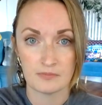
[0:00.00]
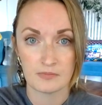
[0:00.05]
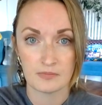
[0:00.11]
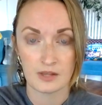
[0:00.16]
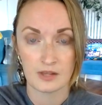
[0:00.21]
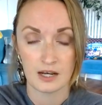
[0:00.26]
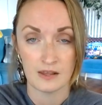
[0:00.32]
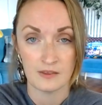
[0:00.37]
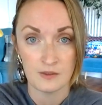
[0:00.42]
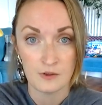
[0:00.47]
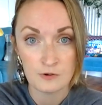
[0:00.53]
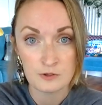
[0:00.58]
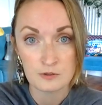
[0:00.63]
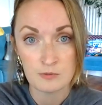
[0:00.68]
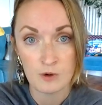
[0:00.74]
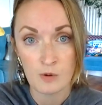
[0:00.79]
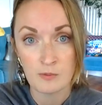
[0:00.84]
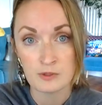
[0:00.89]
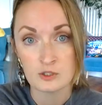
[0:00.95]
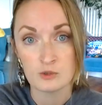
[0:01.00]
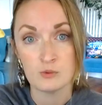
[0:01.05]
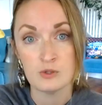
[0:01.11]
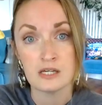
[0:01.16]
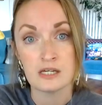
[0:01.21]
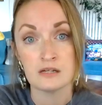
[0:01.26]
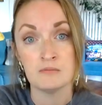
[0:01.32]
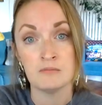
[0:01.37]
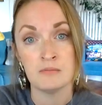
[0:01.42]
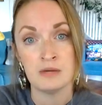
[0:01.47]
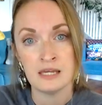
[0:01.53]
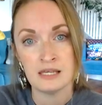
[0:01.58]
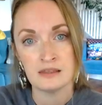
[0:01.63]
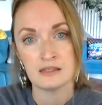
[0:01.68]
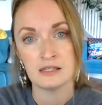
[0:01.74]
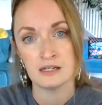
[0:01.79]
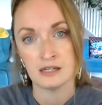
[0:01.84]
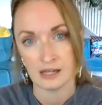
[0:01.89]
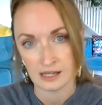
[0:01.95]
And in those moments, we can meet
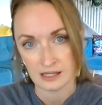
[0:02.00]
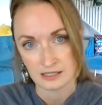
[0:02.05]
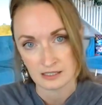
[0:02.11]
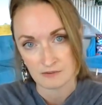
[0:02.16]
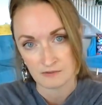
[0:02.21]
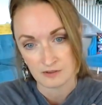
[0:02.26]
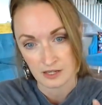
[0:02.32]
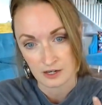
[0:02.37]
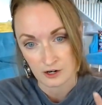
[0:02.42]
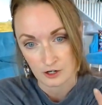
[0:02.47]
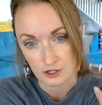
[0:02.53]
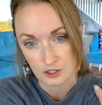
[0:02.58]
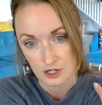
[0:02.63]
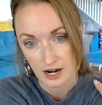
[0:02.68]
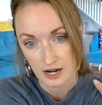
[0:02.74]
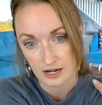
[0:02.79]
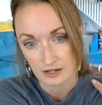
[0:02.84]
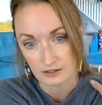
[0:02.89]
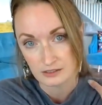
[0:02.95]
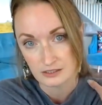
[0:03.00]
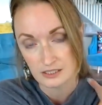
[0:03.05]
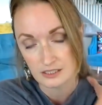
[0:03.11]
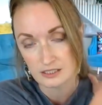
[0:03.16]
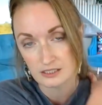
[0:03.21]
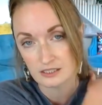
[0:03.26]
the needs of the inner child,